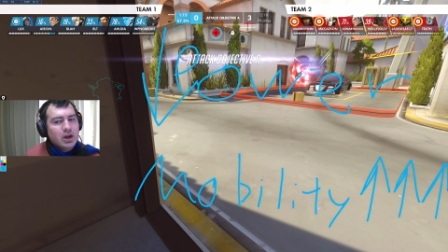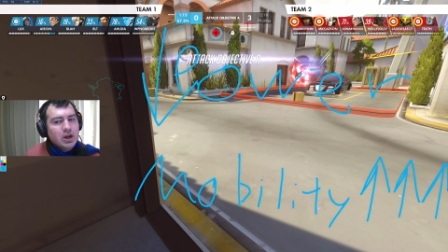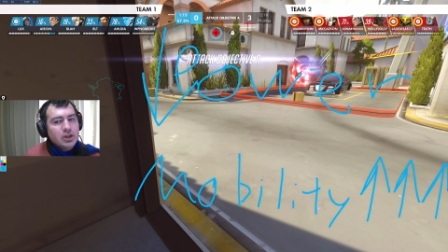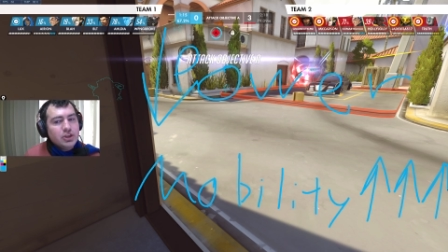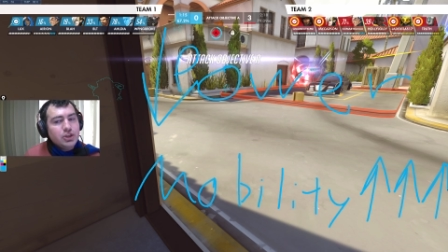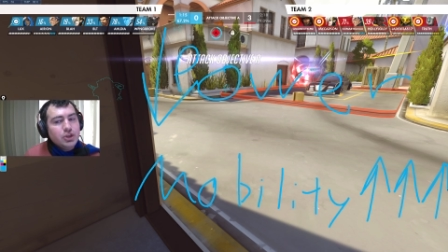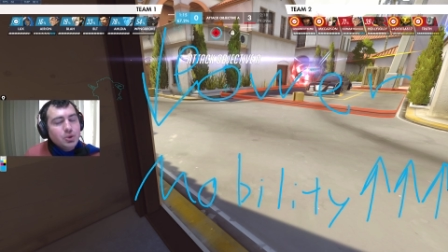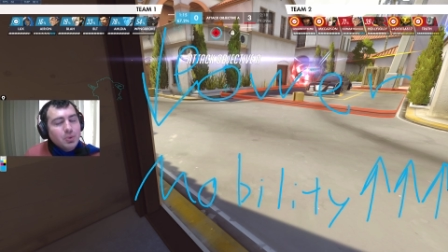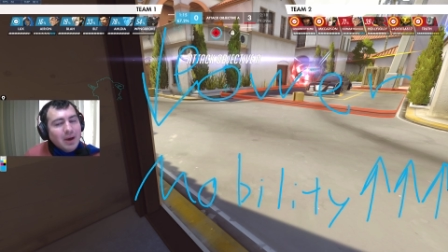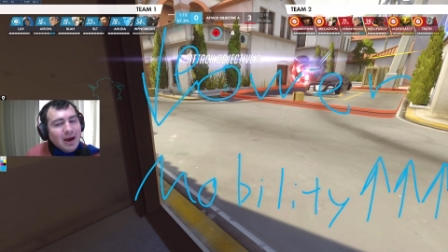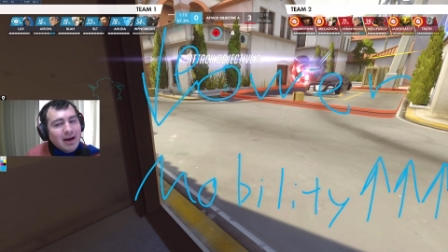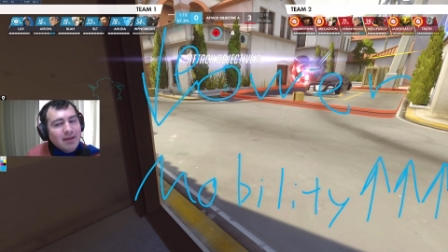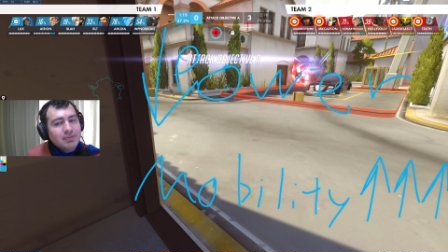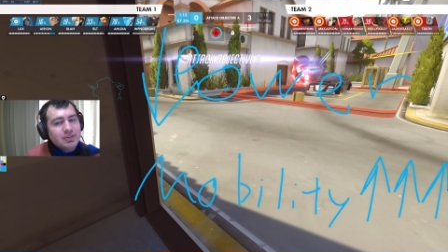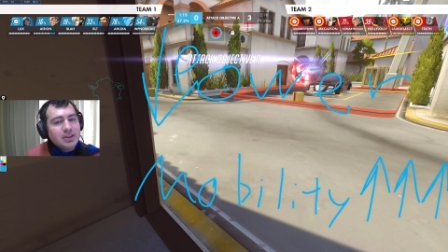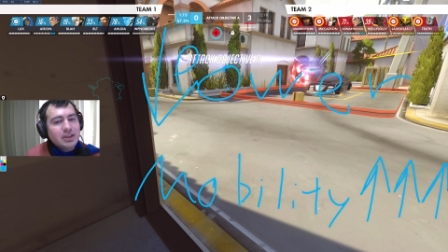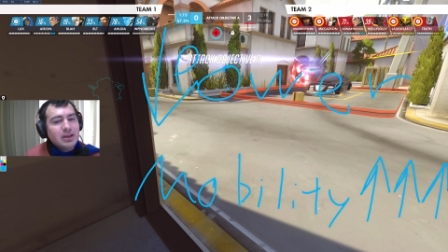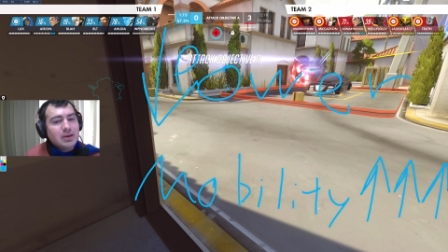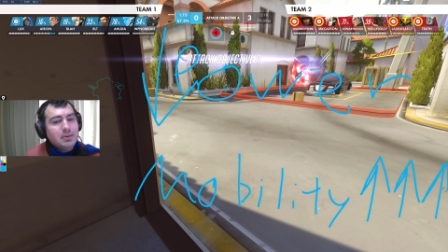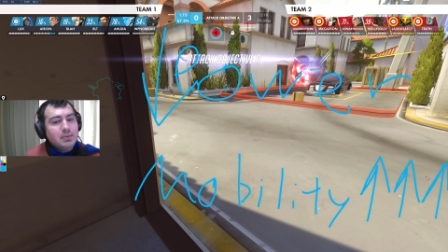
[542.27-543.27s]
you have
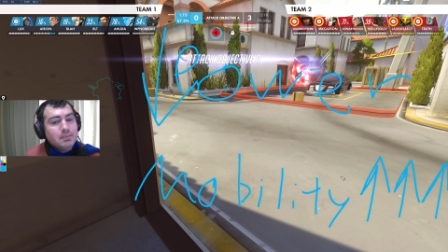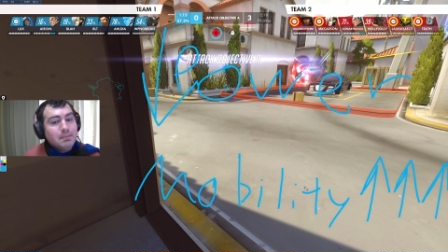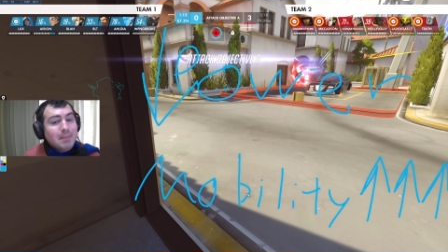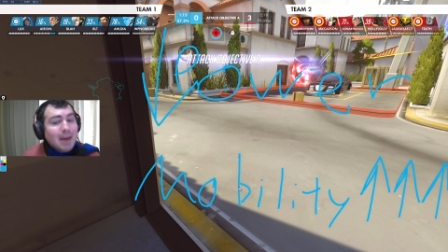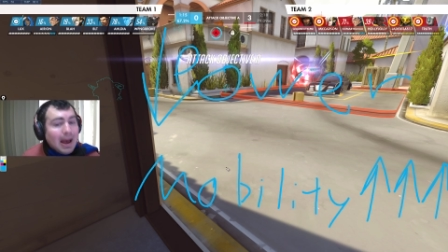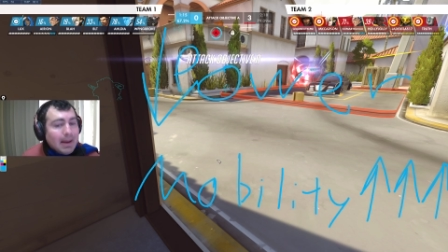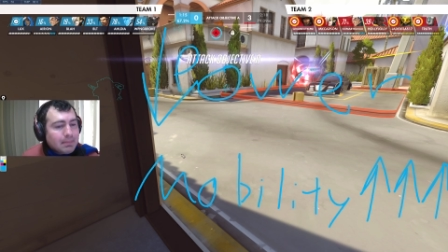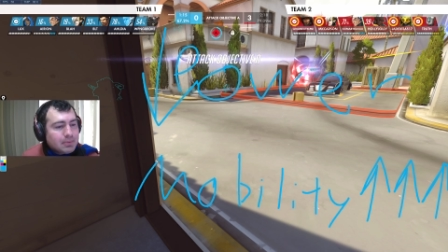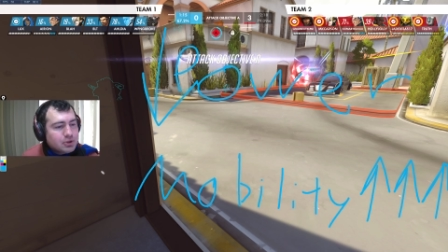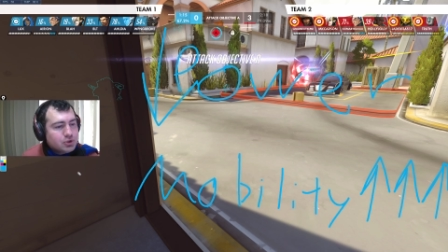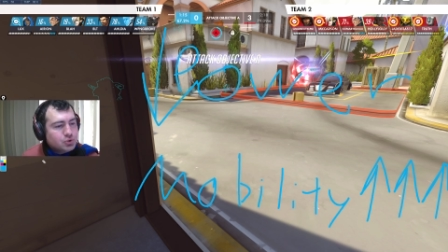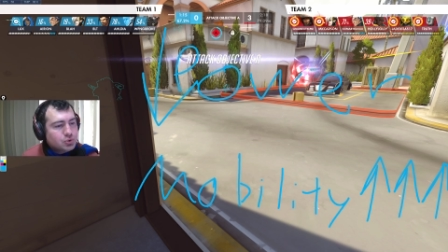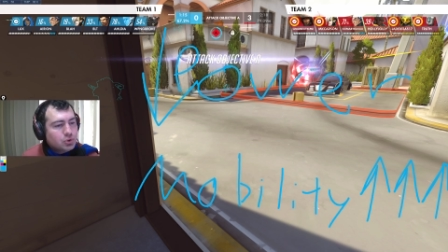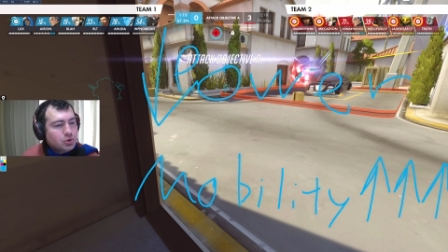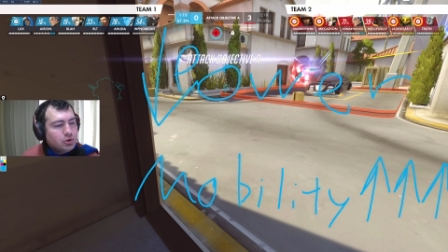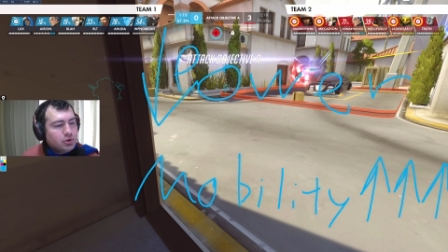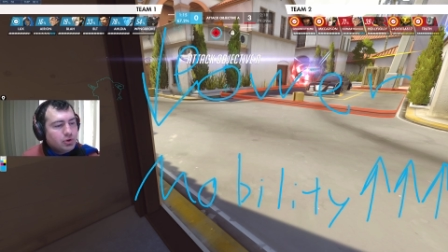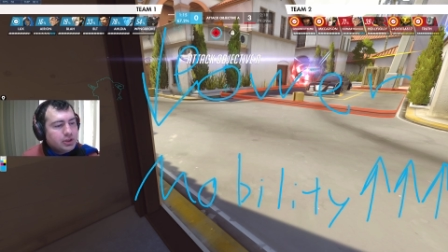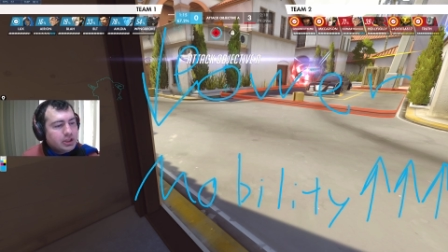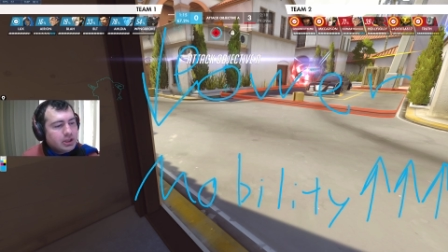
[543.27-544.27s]
the map
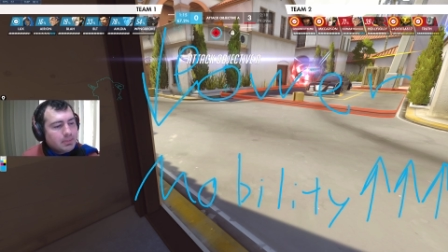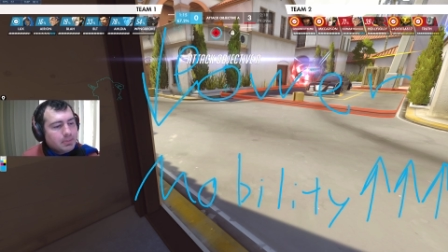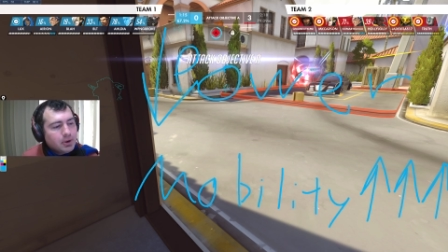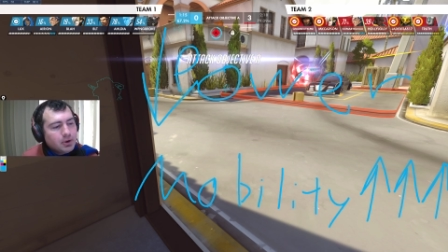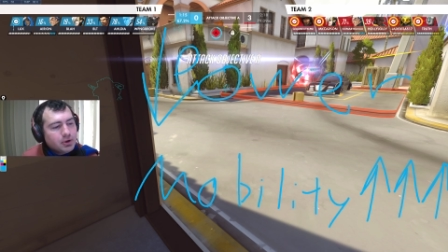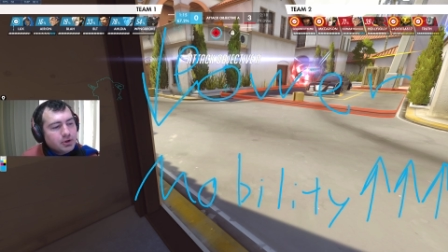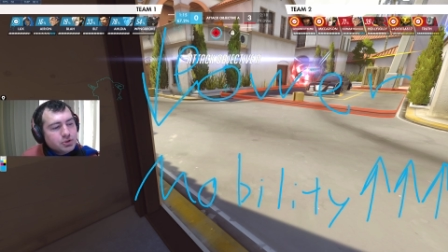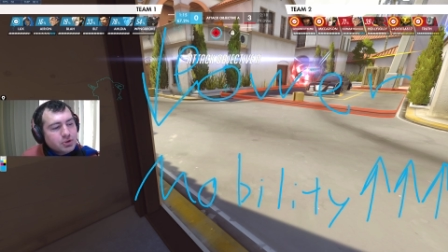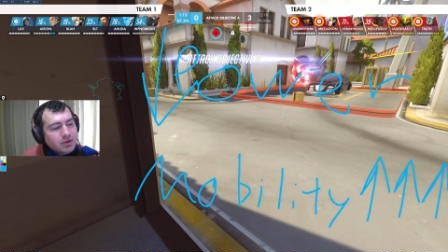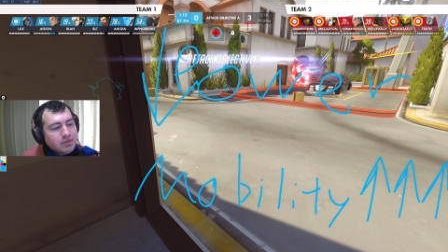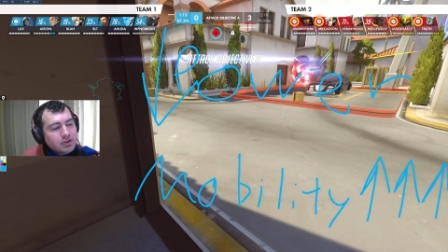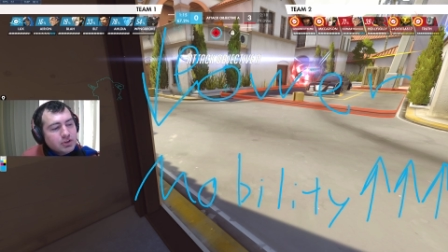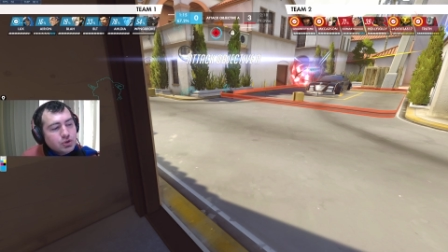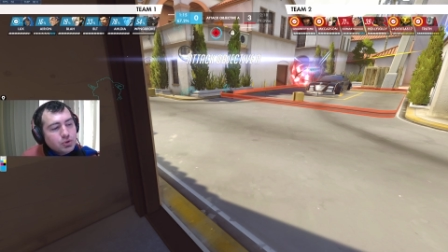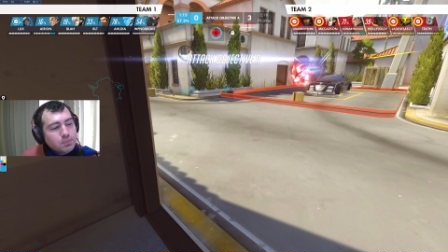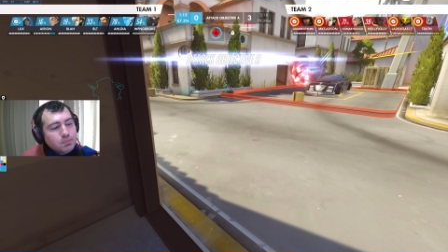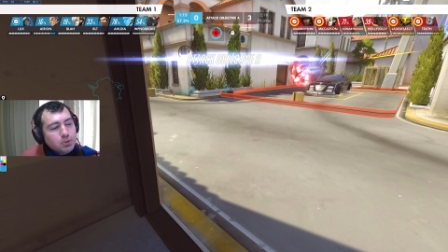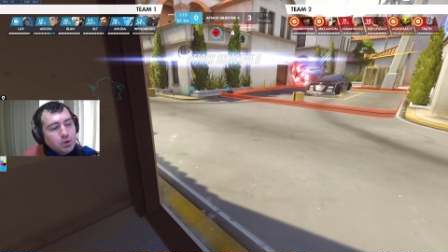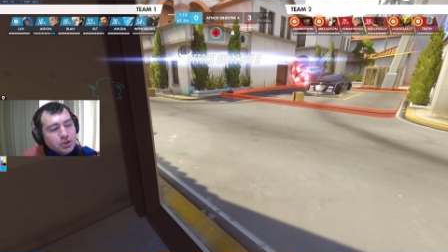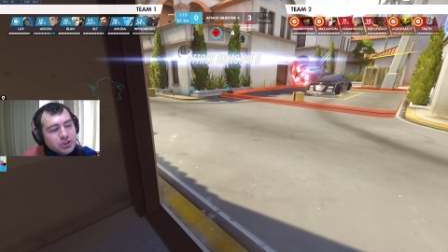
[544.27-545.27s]
control and the opponents are having
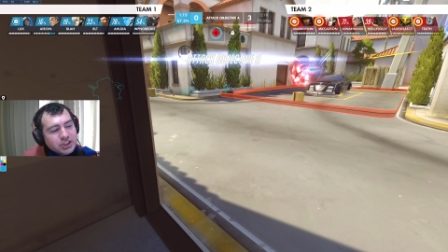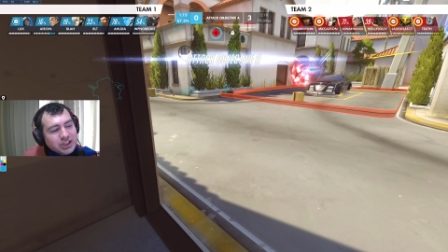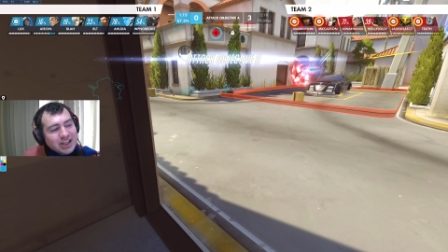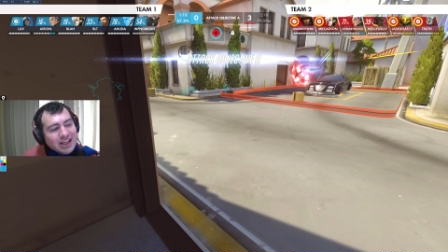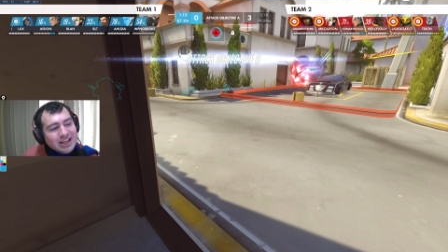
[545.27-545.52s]
to push